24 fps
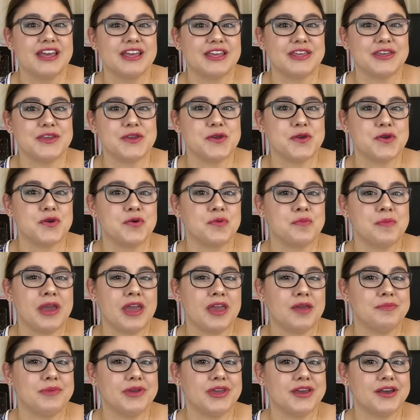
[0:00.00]
you
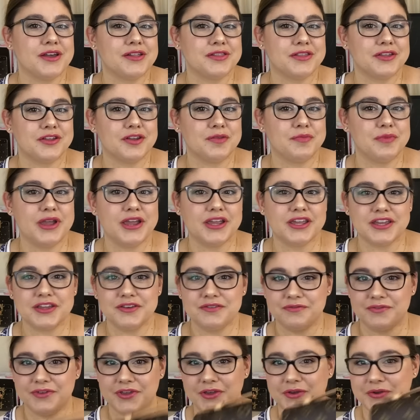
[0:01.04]
may be a little bit
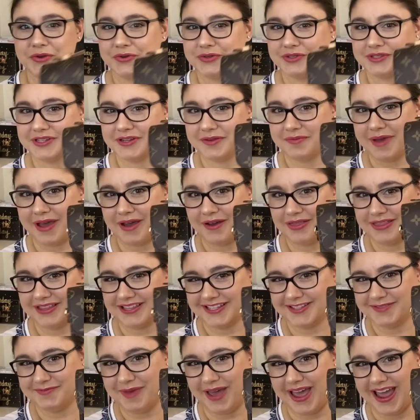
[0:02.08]
confused about
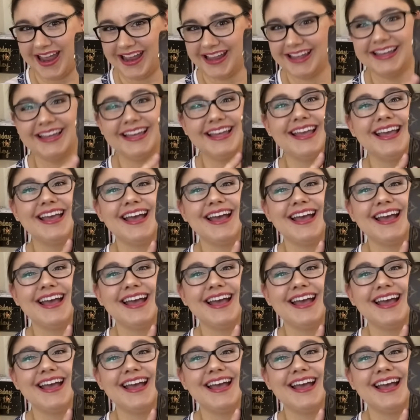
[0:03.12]
this bag.